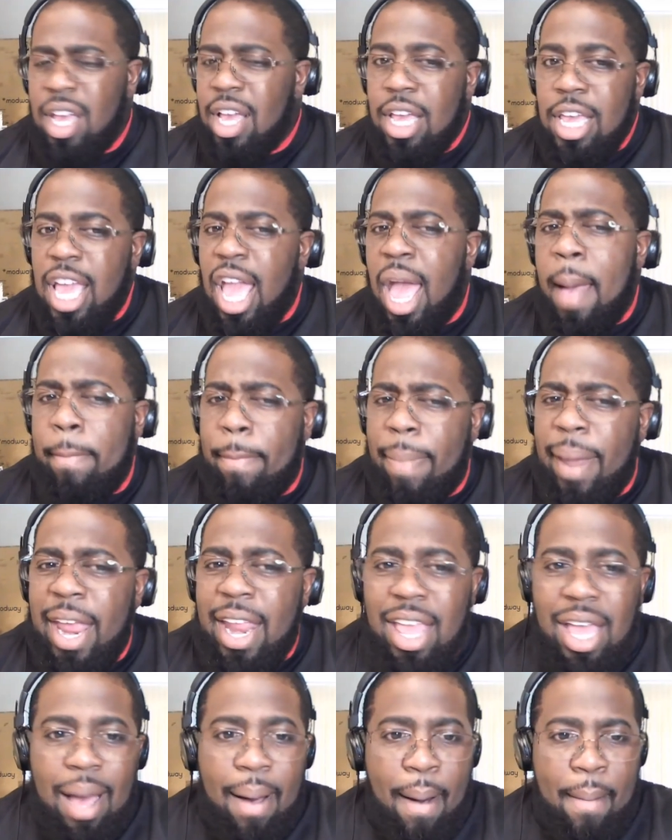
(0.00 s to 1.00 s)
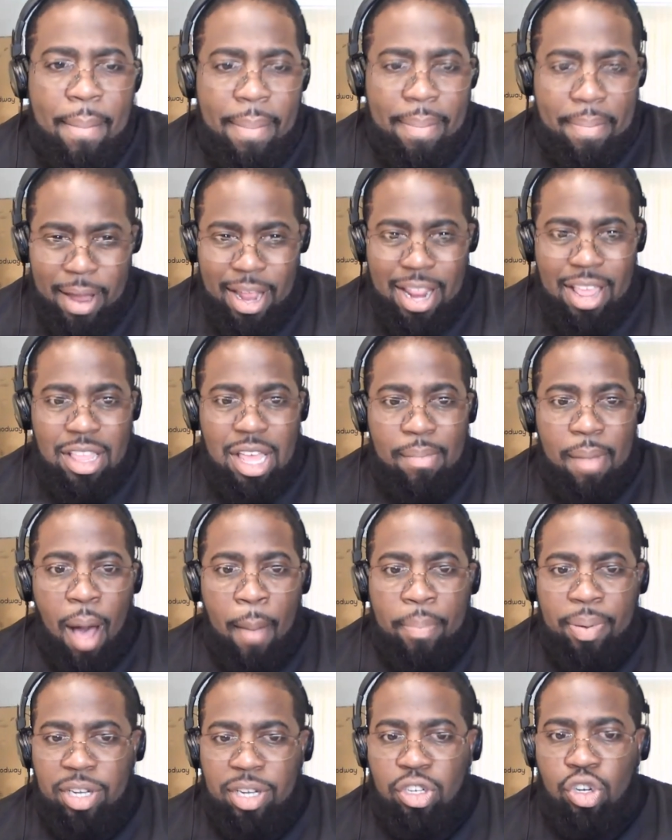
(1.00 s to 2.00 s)
Yeah, beating them
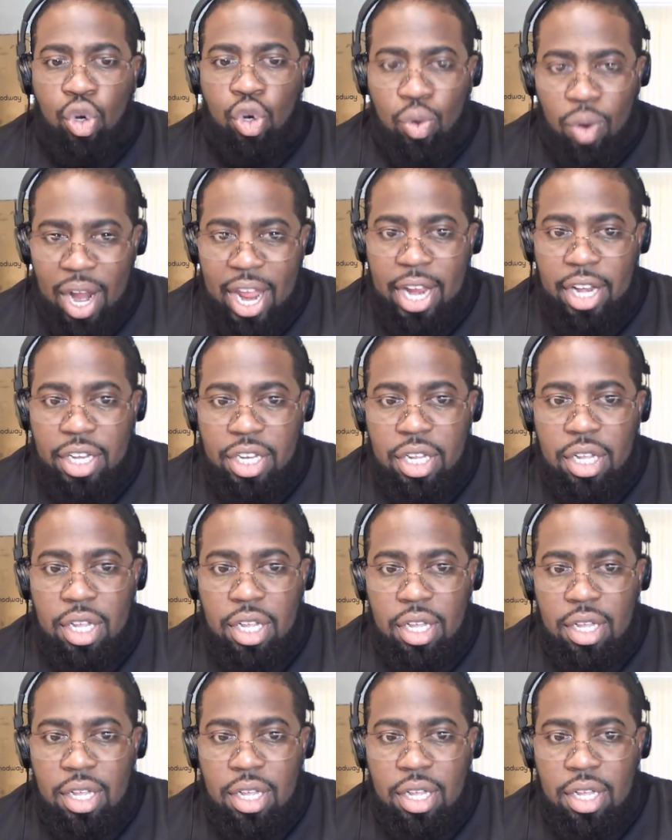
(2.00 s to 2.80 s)
up is great.